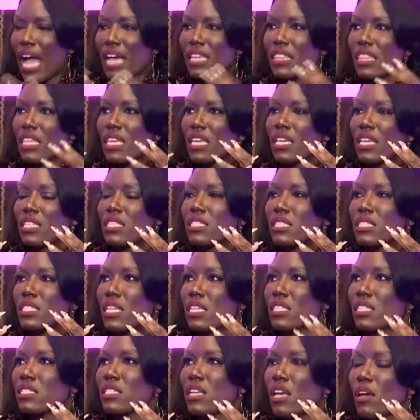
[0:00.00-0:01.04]
I think it's
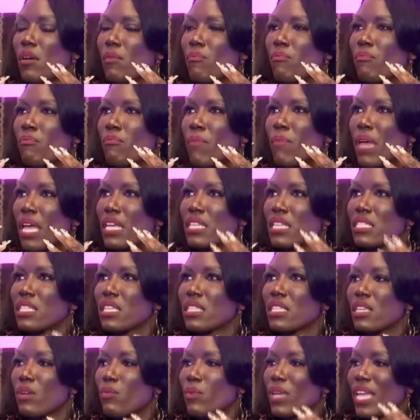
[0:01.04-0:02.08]
just
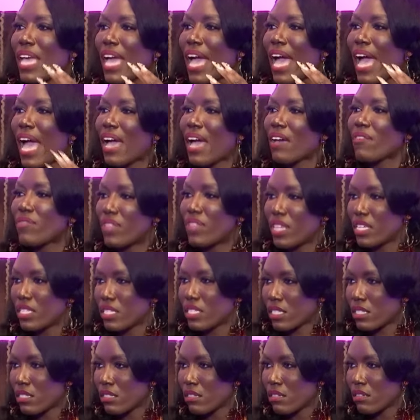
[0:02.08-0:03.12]
amazing that we have
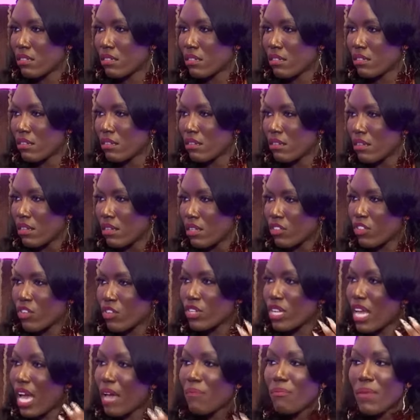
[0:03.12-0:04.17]
this.
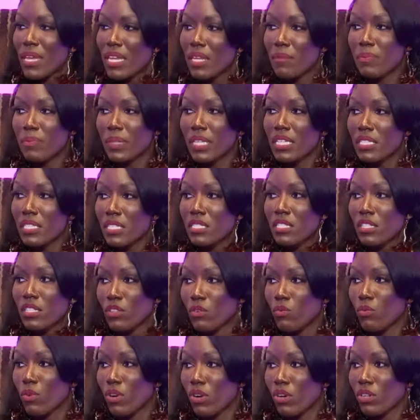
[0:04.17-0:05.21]
There are not many places
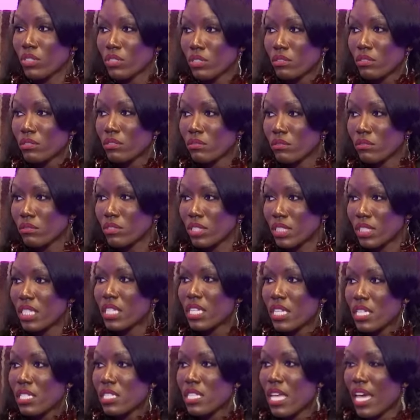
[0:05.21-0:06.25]
in the world, mm.
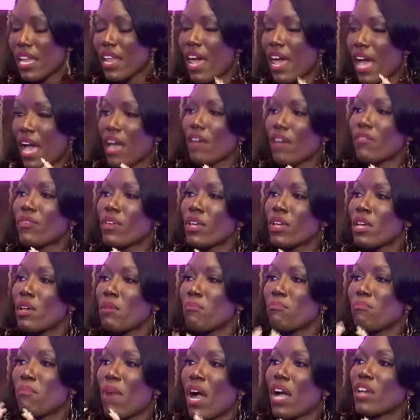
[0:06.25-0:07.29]
cities, that have
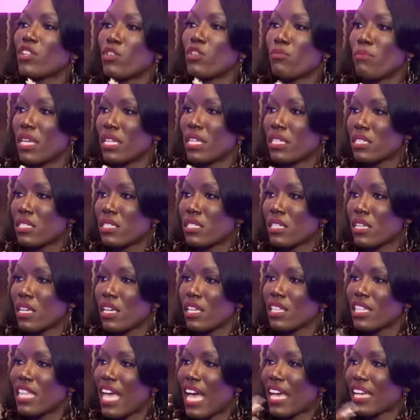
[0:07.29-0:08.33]
monuments
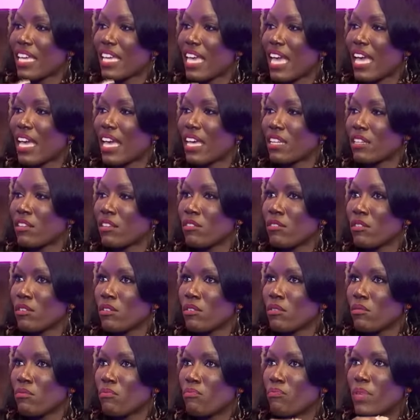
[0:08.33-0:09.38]
that can
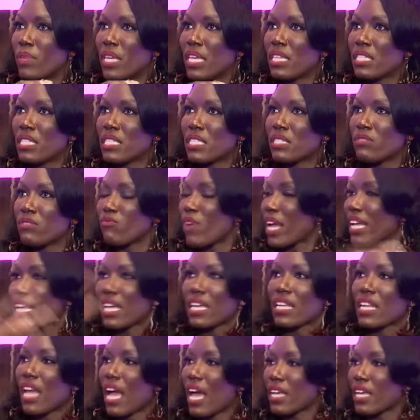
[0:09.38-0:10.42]
be
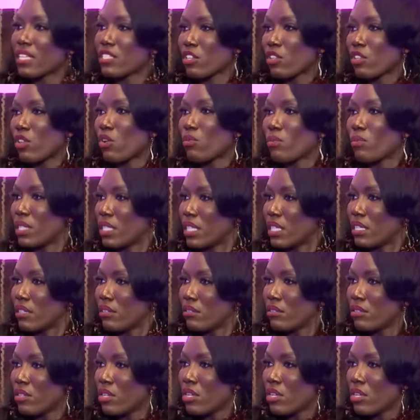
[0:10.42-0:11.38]
recognized globally.